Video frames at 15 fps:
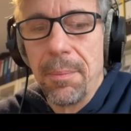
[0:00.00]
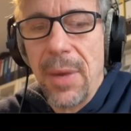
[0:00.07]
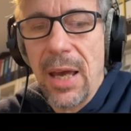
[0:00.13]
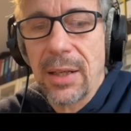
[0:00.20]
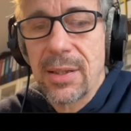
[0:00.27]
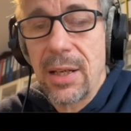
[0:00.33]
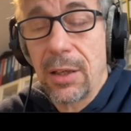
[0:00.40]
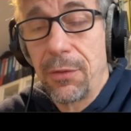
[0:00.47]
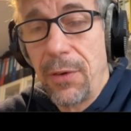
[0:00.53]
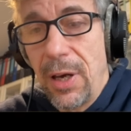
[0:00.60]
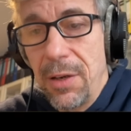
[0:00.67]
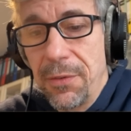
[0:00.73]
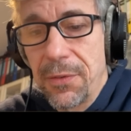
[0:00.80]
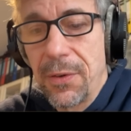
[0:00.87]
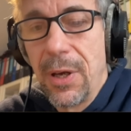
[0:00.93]
X-Tech
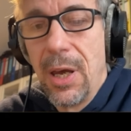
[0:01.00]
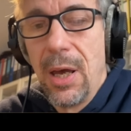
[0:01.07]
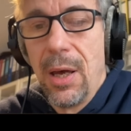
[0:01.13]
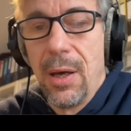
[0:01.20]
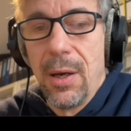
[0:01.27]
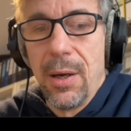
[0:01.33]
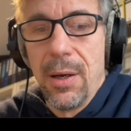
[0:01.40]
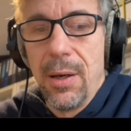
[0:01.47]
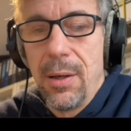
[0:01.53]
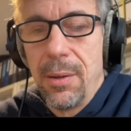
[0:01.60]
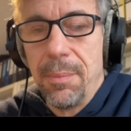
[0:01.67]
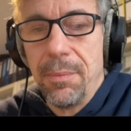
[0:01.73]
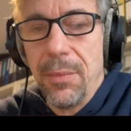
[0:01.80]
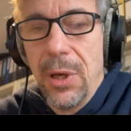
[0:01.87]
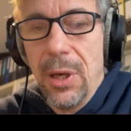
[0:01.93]
5
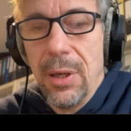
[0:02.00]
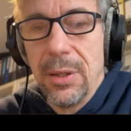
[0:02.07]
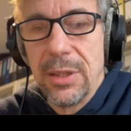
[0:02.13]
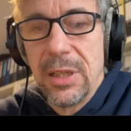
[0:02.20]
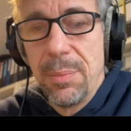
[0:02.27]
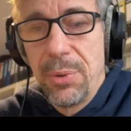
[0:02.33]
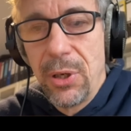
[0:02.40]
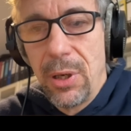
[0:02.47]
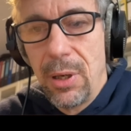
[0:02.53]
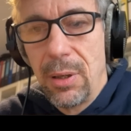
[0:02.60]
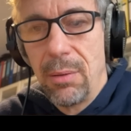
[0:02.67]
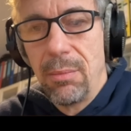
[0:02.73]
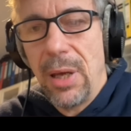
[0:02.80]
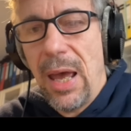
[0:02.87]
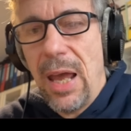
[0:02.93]

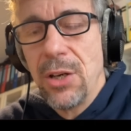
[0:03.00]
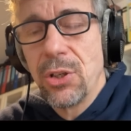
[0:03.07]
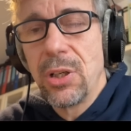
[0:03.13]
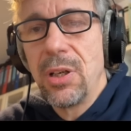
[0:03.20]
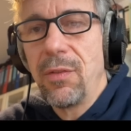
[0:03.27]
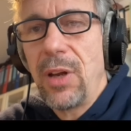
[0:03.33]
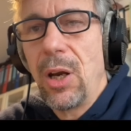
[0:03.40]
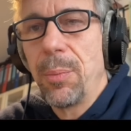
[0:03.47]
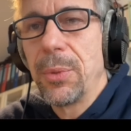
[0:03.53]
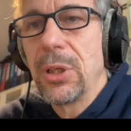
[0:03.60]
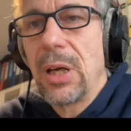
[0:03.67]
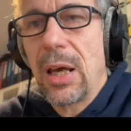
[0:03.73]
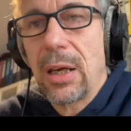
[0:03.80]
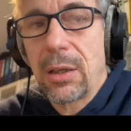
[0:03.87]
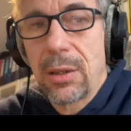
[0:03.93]
deeper engine development,
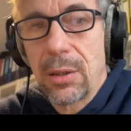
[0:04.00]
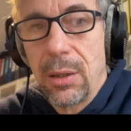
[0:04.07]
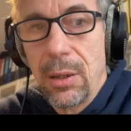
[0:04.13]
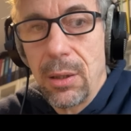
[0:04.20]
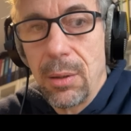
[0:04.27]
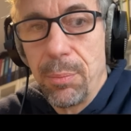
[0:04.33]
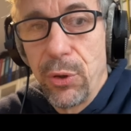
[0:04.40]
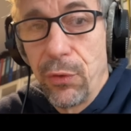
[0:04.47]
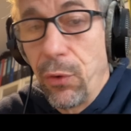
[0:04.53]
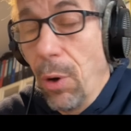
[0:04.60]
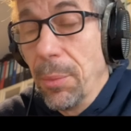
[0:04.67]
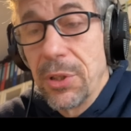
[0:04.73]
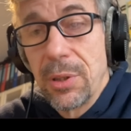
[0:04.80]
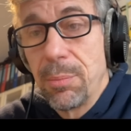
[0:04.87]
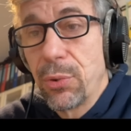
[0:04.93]
like
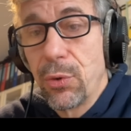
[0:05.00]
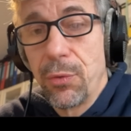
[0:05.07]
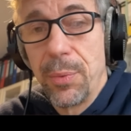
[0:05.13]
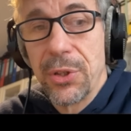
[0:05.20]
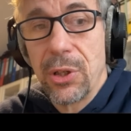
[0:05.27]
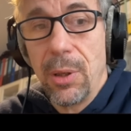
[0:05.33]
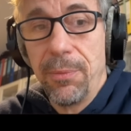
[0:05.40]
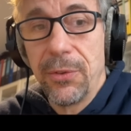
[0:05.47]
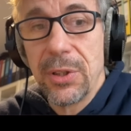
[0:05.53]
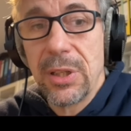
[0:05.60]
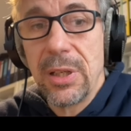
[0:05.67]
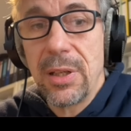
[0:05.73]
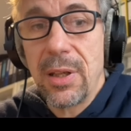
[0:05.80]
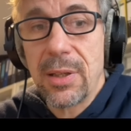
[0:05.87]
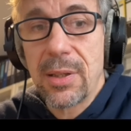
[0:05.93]
performance improvements.
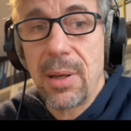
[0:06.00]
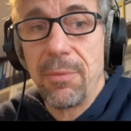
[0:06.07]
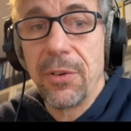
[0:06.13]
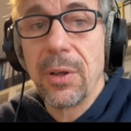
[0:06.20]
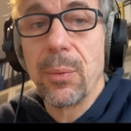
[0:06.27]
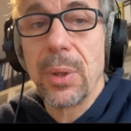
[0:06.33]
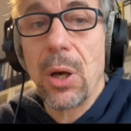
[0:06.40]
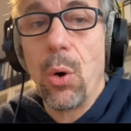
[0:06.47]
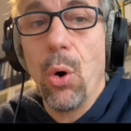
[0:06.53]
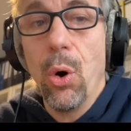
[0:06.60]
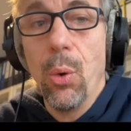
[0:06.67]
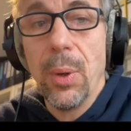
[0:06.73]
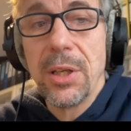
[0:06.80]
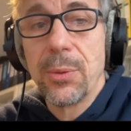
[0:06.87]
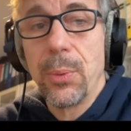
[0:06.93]
Obviously, that's something we are
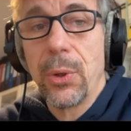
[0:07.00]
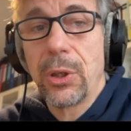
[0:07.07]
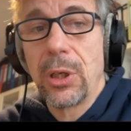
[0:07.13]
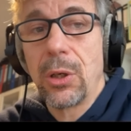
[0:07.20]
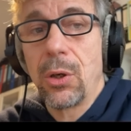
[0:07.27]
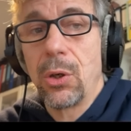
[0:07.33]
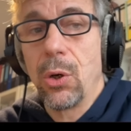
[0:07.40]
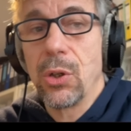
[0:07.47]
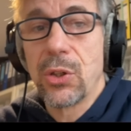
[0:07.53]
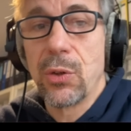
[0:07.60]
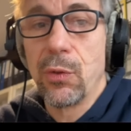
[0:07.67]
always working on, also